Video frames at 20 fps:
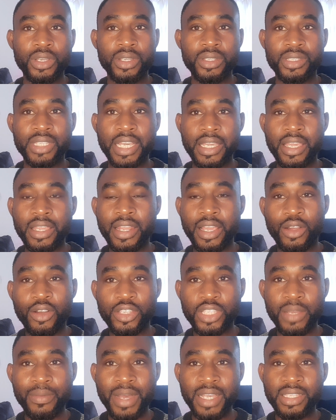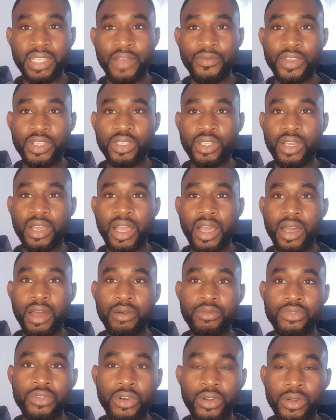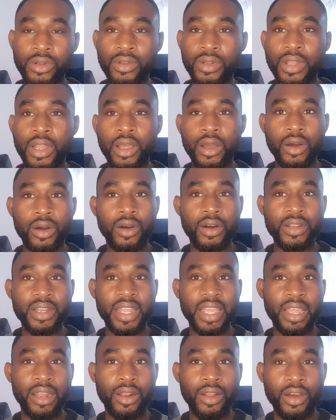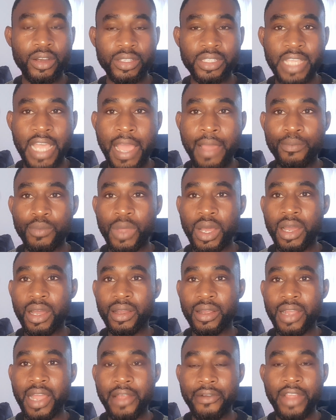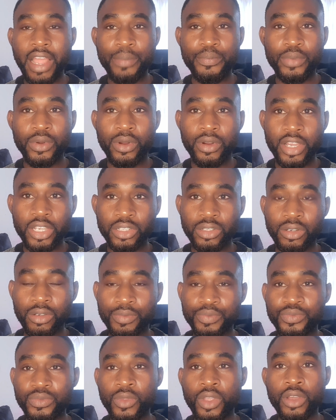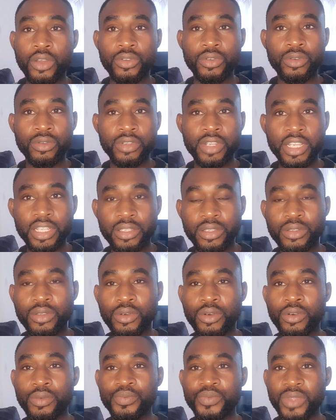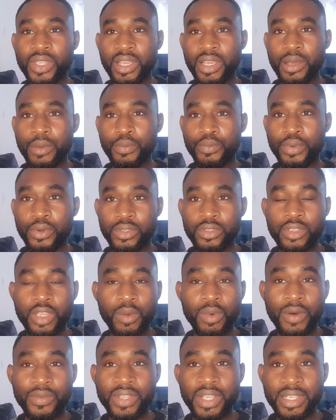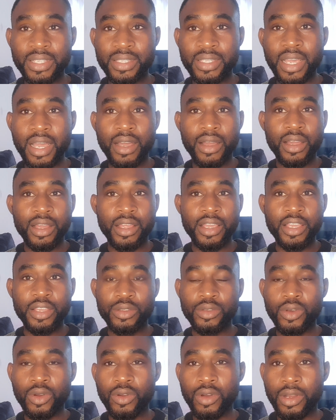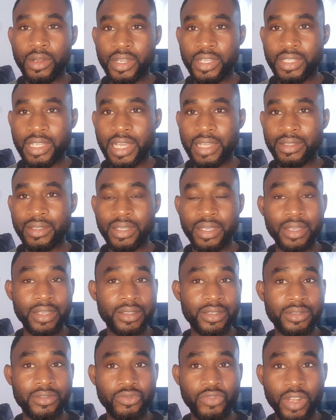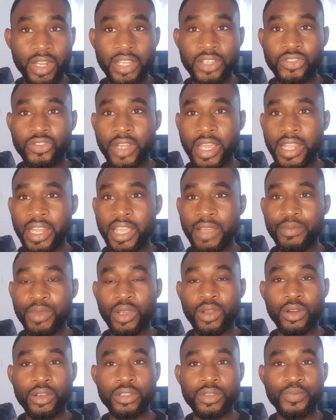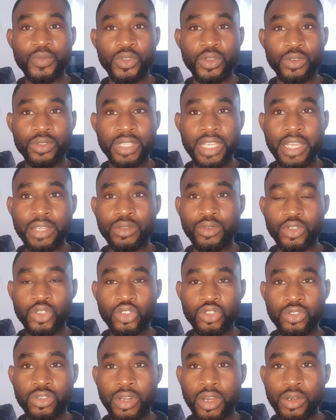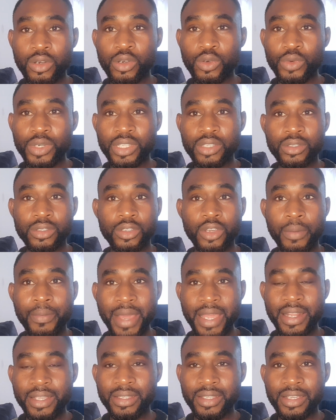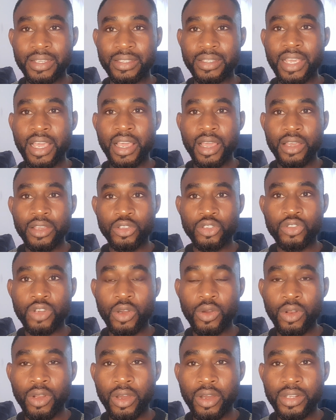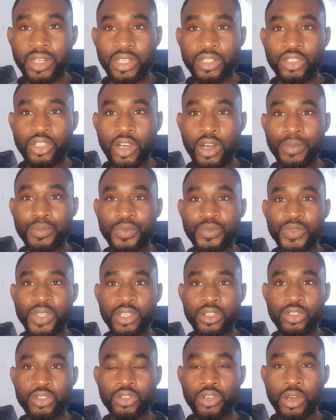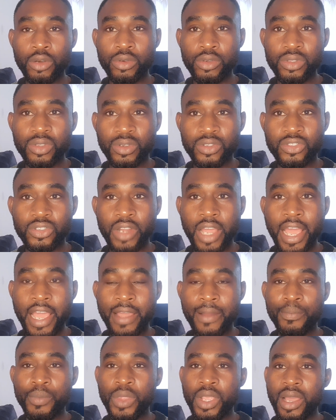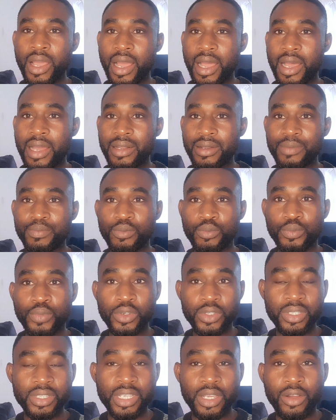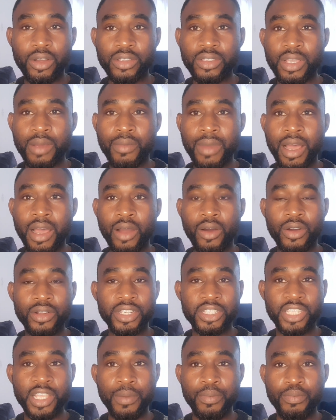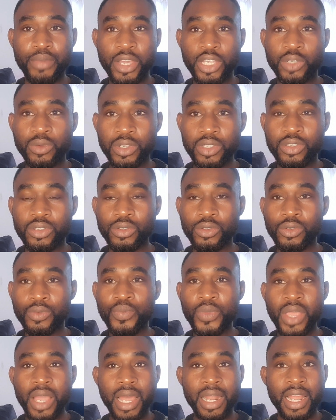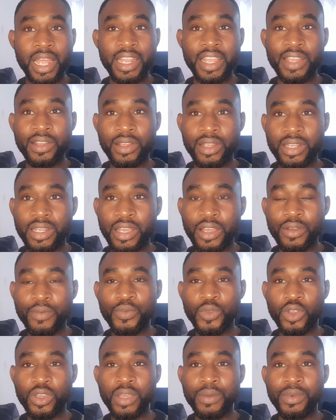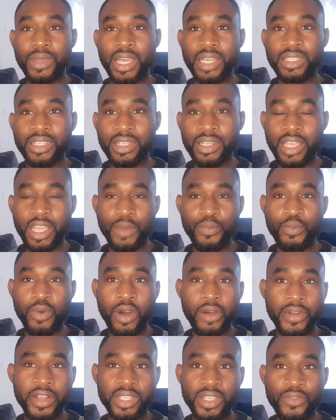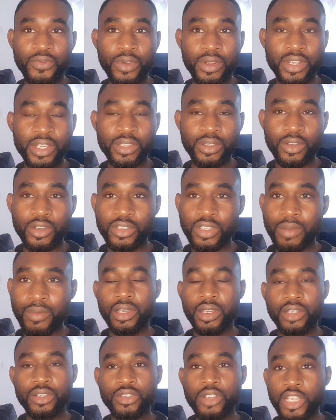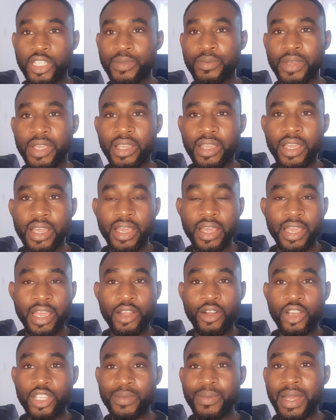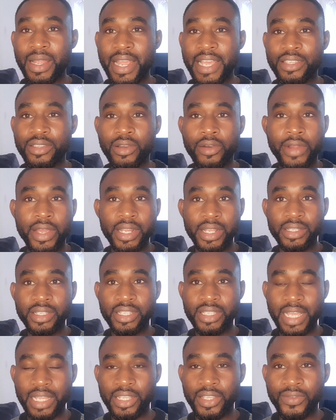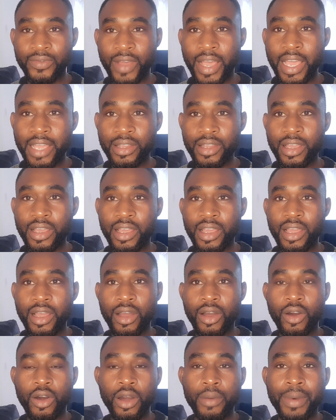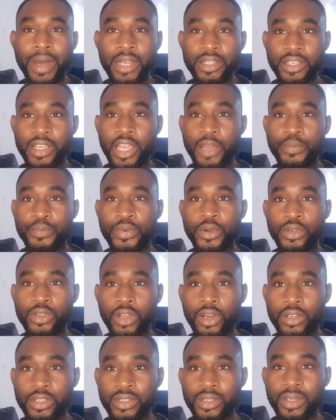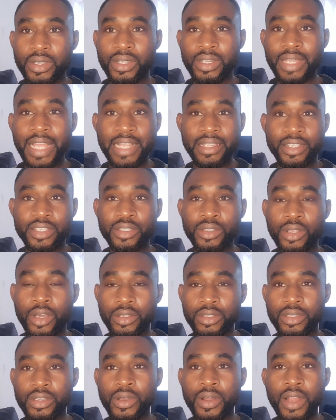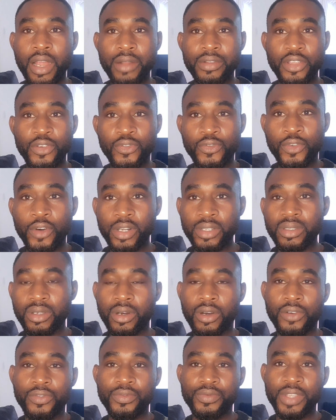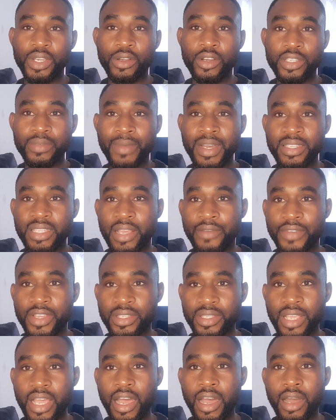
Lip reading: taking a customer service role on a long time career progression, you need to put some of this into cognizance. It's really draining because you tend to struggle with so many things, struggle on the job, struggle to try and put the customer on the same page with you. And at the end of the day, you keep getting a poor rating from this customer. Trust me, a customer that is already dissatisfied about a product that is not the fault of the customer service